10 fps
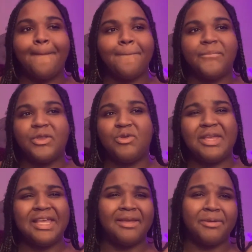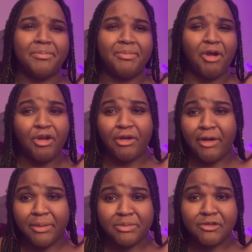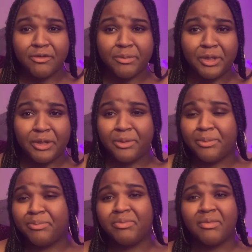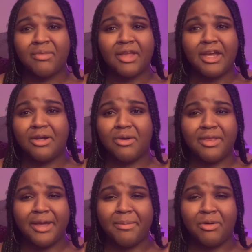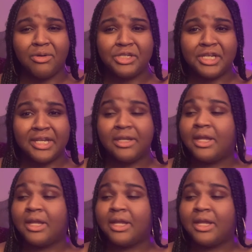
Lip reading: you can breadcrumbs from them and all that bullshit,